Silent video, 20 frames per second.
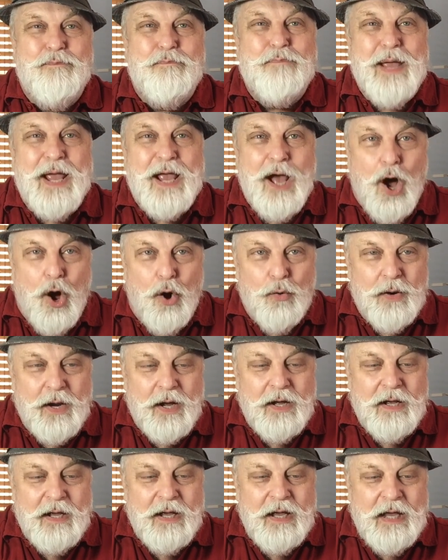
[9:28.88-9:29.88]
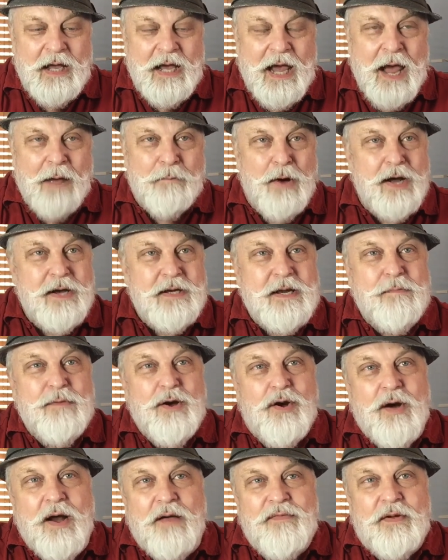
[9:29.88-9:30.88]
being older. And my
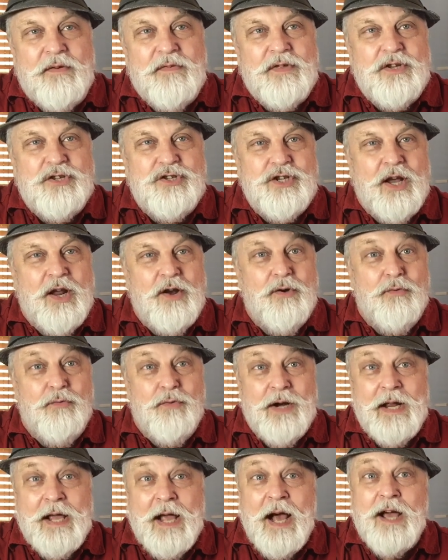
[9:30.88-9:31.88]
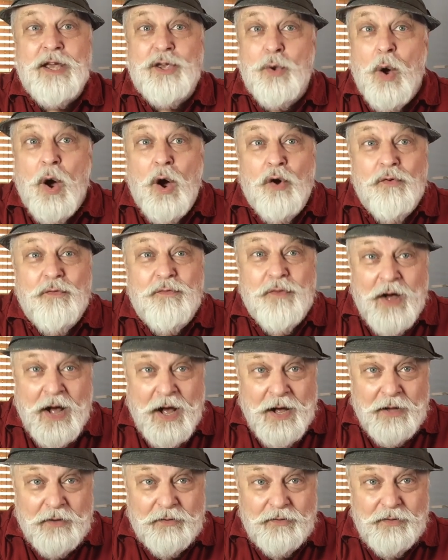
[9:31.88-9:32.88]
demographic for this channel really are you old
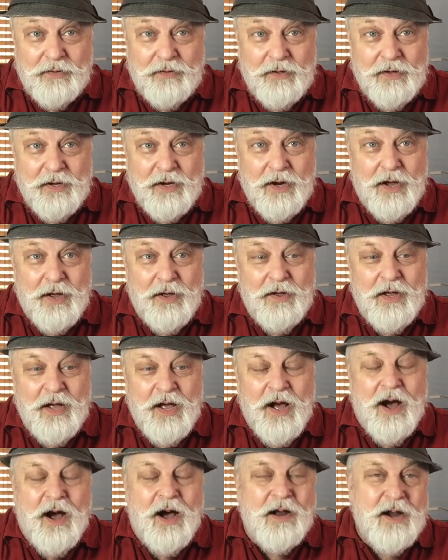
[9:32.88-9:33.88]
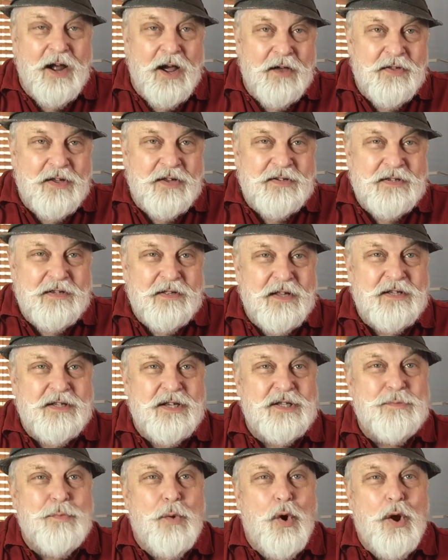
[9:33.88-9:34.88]
farts, I know there's
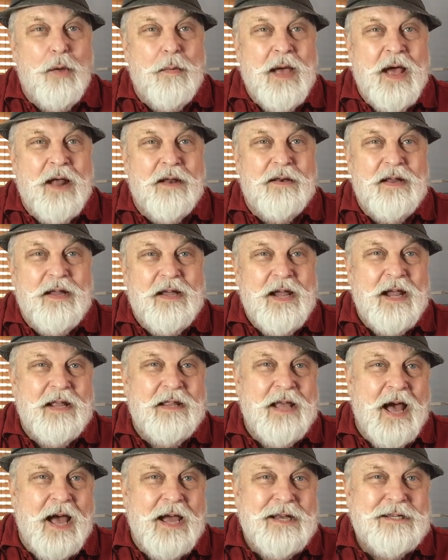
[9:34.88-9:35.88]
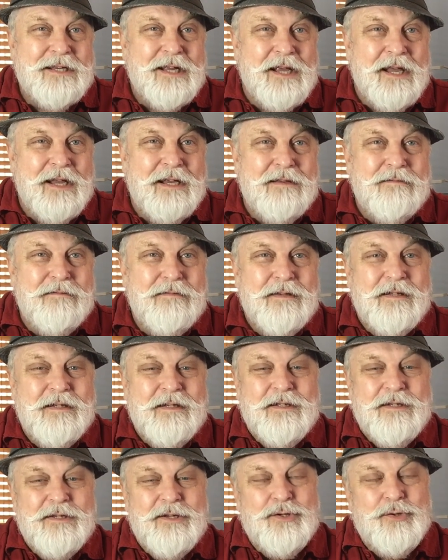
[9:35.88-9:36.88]
a small amount in the 18
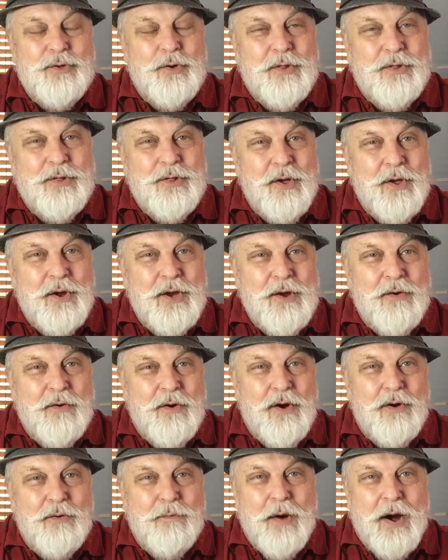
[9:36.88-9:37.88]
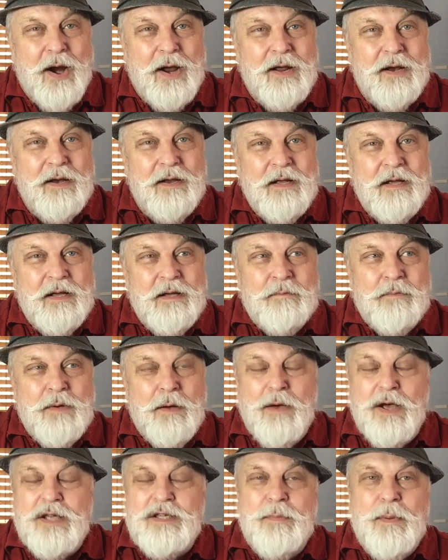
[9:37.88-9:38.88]
to sort of 30-year-old bracket,
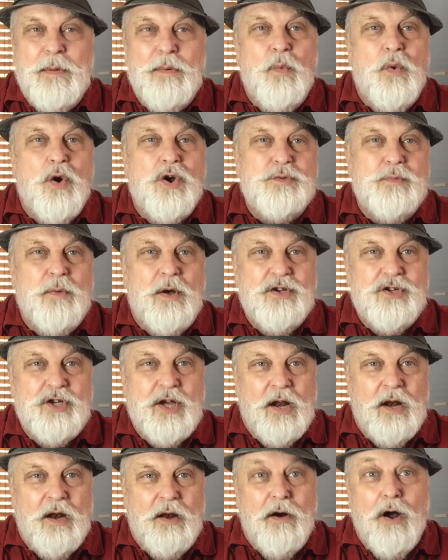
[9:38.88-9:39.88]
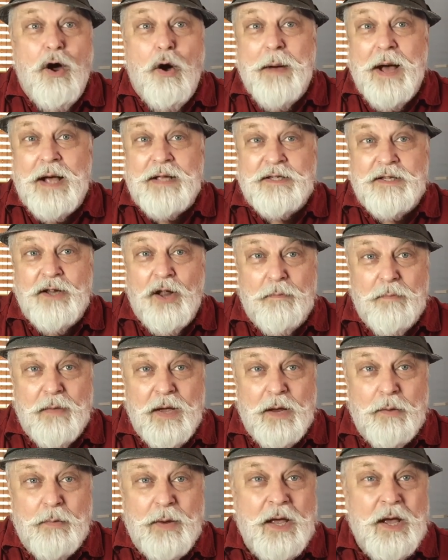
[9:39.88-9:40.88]
but most of the people who watch my channel are old bastards like
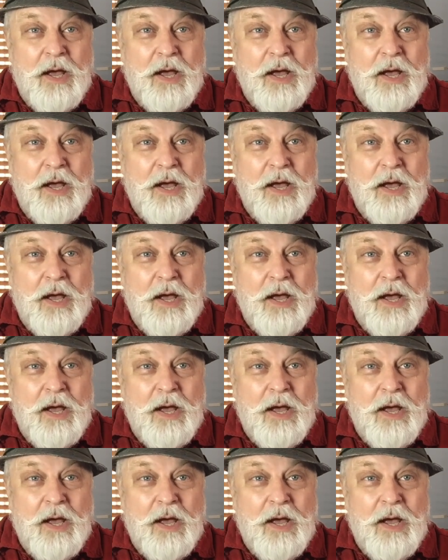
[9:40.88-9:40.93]
me.